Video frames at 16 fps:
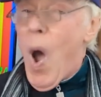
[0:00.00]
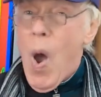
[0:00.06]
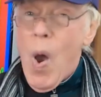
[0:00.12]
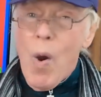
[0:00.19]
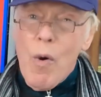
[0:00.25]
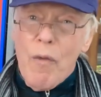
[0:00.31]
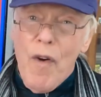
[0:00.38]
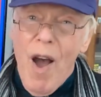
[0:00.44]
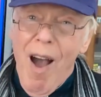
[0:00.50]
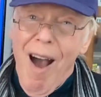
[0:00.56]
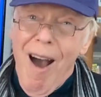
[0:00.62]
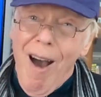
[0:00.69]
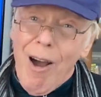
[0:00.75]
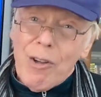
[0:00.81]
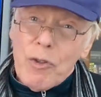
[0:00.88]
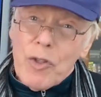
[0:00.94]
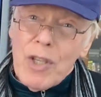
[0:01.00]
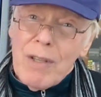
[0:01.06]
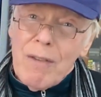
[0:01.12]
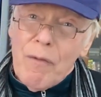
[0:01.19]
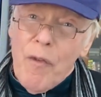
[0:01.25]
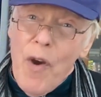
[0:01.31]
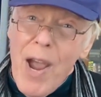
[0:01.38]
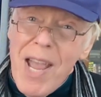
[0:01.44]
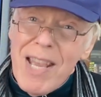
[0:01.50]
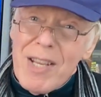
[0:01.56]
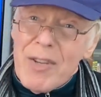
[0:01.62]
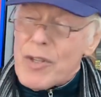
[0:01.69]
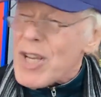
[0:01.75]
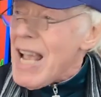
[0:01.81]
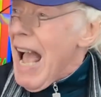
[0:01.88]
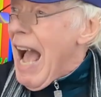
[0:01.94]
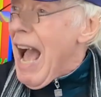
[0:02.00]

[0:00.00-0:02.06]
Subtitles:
overarching phrase,